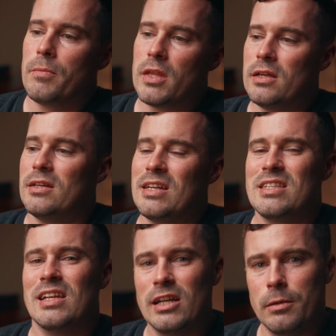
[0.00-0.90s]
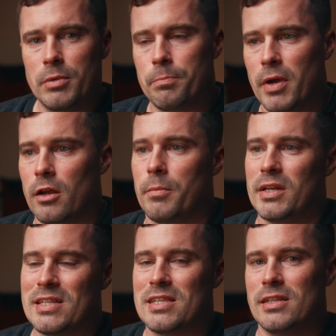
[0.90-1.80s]
it is a little bit better, but
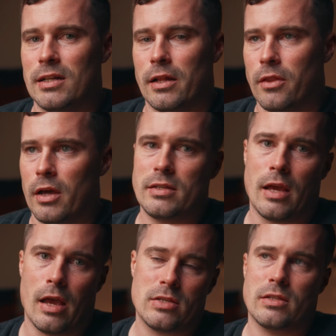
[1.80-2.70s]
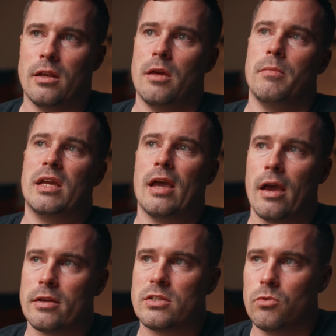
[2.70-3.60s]
it's still not as dynamic
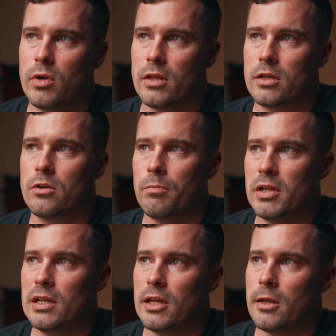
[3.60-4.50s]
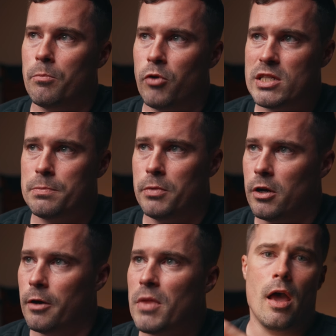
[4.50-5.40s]
as doing that completely in Bricks
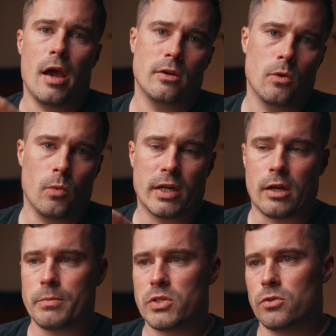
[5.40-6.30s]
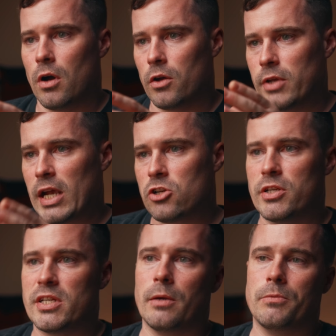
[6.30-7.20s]
Builder. And when it comes to how to actually
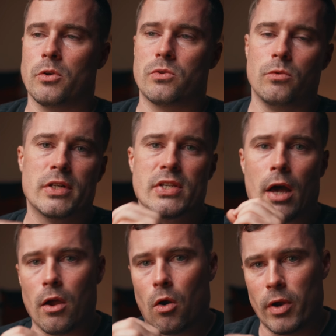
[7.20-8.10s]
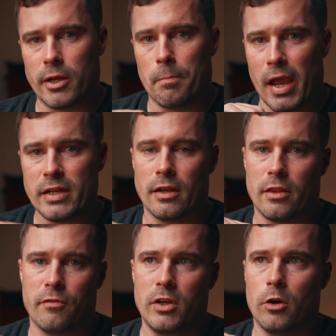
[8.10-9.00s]
set up those rules, I already made
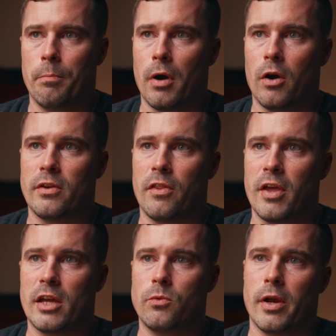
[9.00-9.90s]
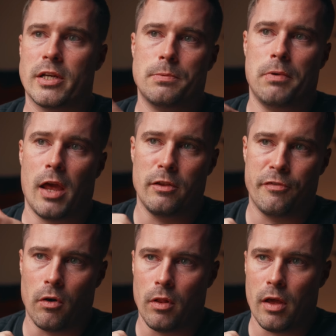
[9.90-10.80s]
another video about that where I explain the
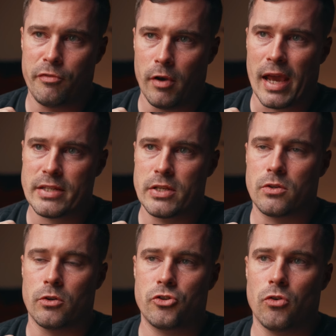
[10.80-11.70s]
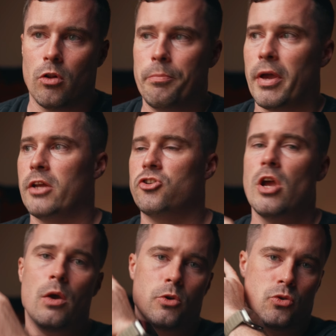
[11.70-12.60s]
full access control page,
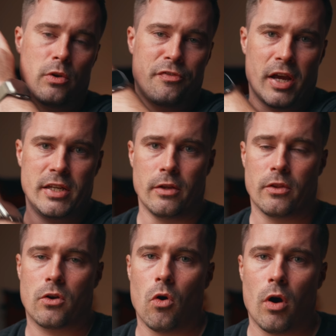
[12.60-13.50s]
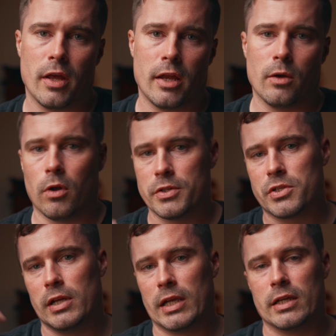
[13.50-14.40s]
which you will find here in the corner, and I will also
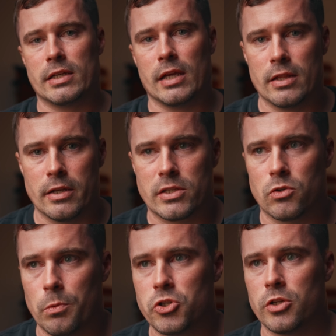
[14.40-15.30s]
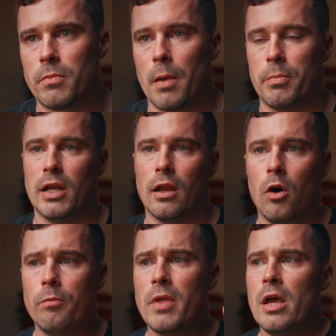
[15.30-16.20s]
link it in the description
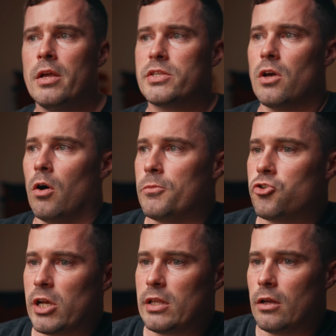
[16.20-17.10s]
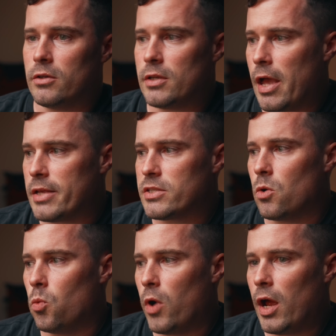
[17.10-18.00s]
below. So check that out as
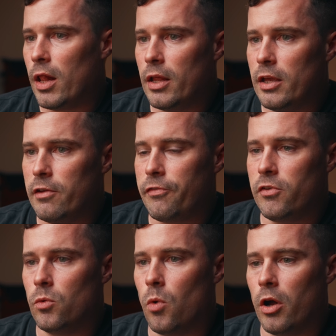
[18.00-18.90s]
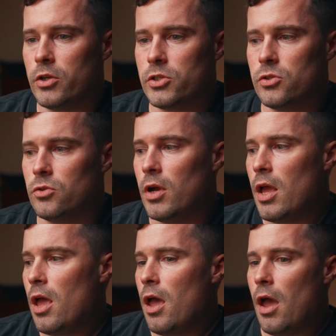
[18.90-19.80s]
well if you want to.
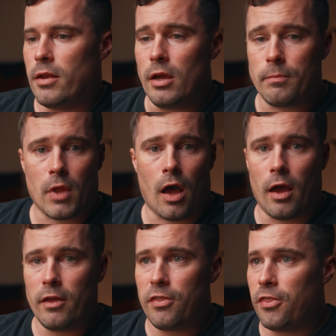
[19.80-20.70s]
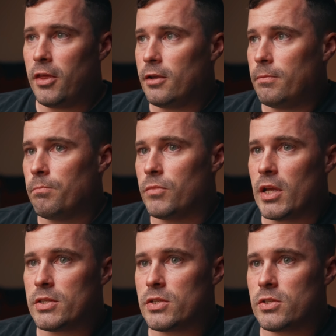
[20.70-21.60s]
And yeah, I think
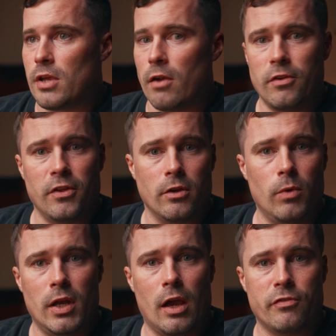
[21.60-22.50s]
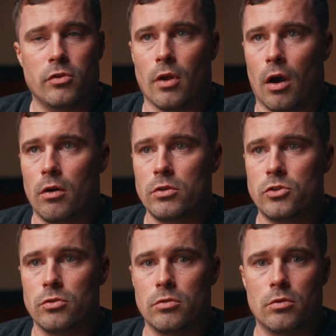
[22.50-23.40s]
that's everything you really have to know
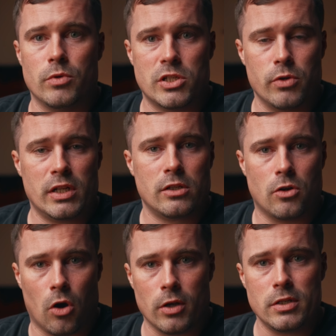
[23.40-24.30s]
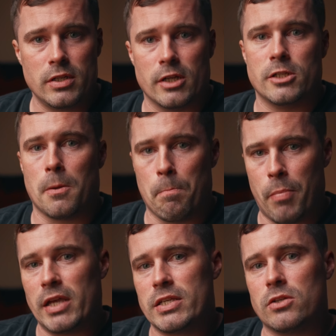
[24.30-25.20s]
to restrict content
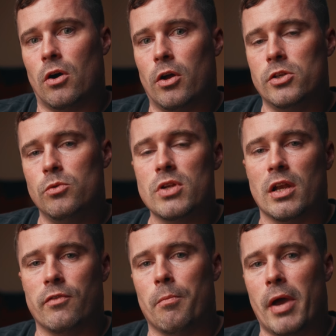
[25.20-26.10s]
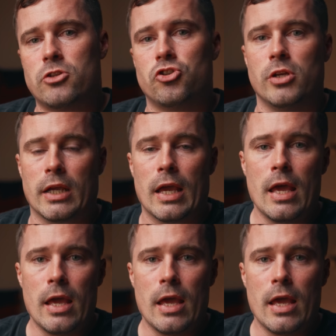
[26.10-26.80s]
based on user level matching